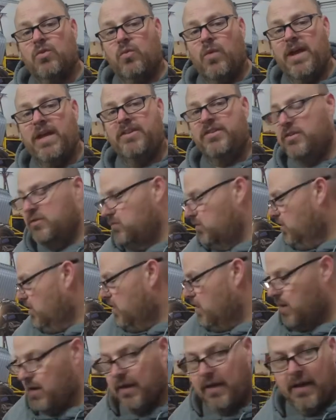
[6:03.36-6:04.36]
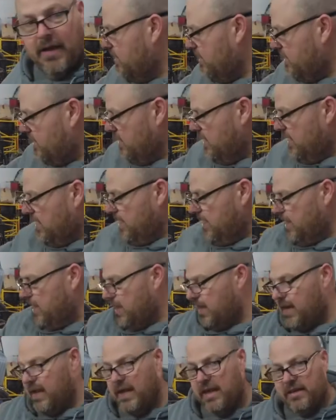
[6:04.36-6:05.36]
are way too long.
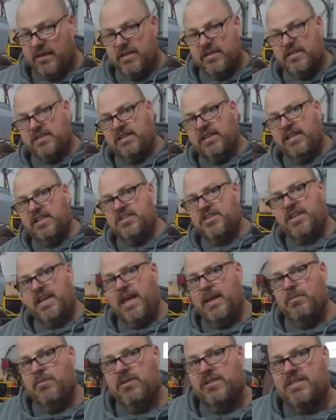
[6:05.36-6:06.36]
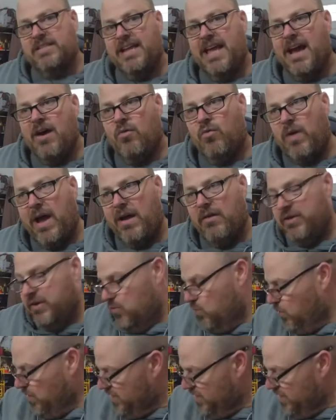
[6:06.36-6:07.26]
And this clutch cable is now routed